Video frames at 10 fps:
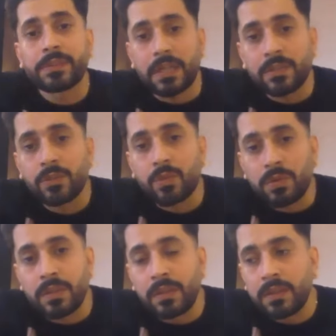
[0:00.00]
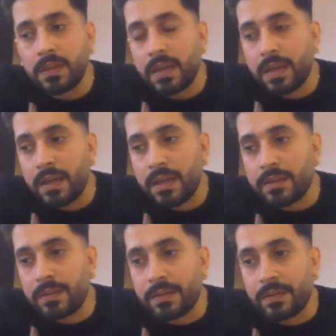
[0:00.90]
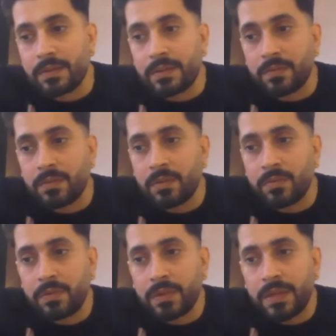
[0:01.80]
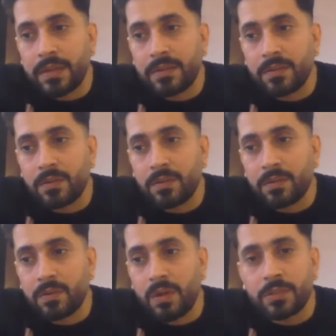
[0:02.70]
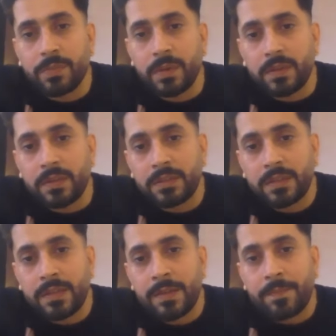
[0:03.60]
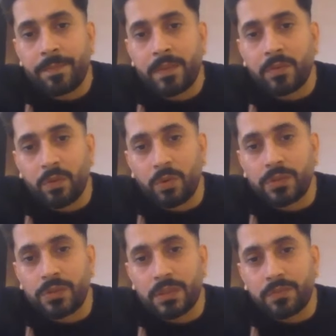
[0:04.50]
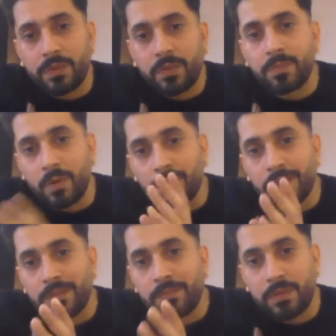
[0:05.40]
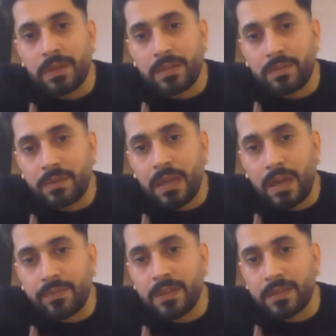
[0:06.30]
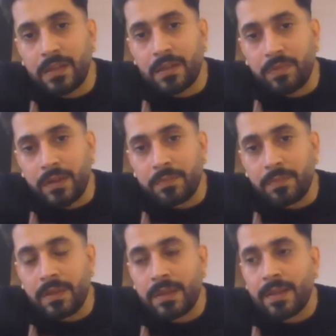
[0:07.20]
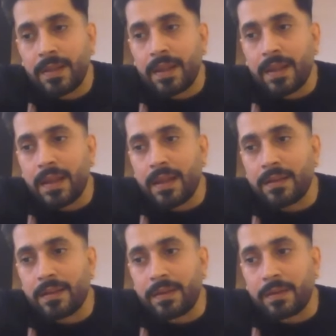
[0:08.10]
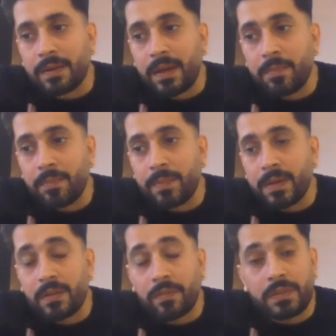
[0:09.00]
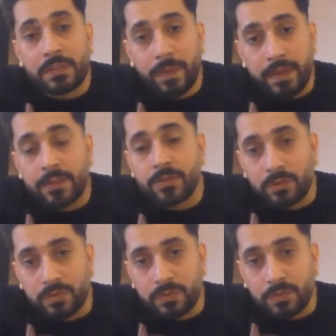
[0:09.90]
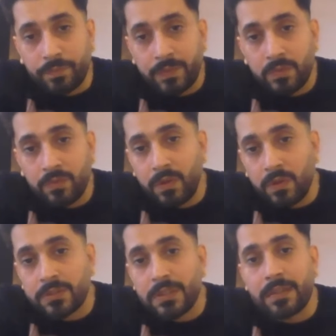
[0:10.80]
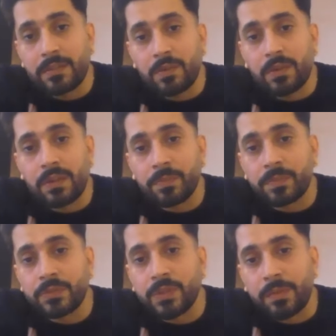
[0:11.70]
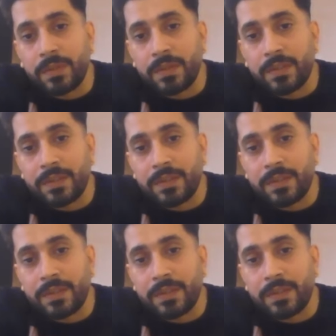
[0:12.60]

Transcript: we started talking, and uh, we we were like you know college buddies who know each other from long. We were like we have that kind of vibe, and uh, I met Tablig's parents also. So we all started talking in Punjabi.